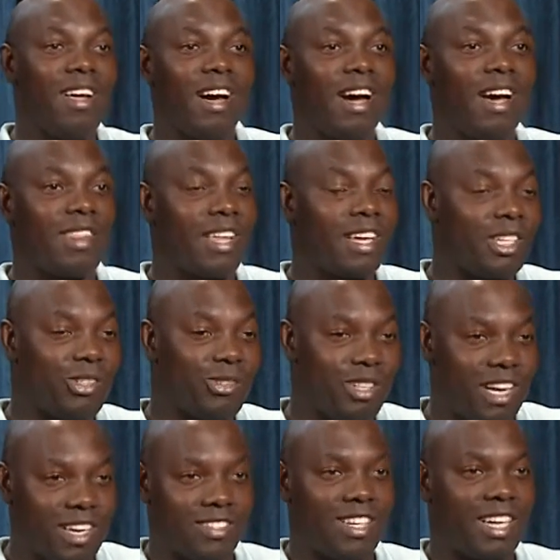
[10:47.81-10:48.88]
32
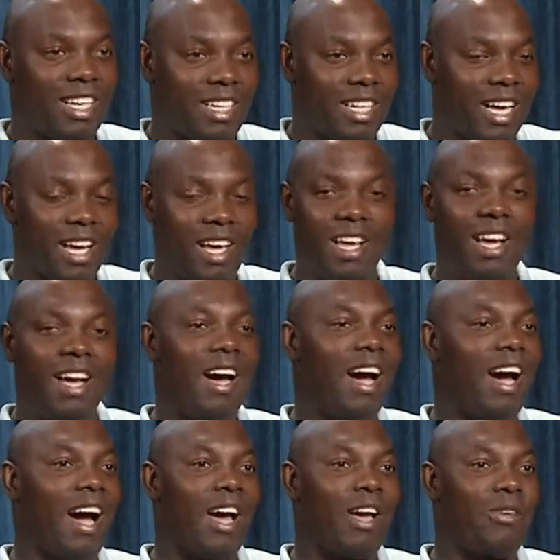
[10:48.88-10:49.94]
years later,
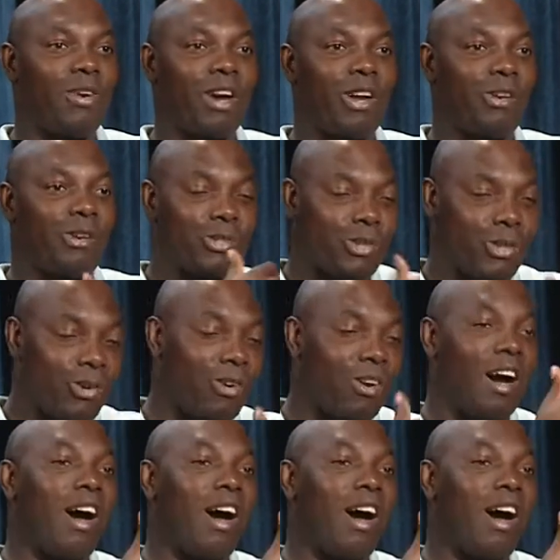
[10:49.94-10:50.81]
you can also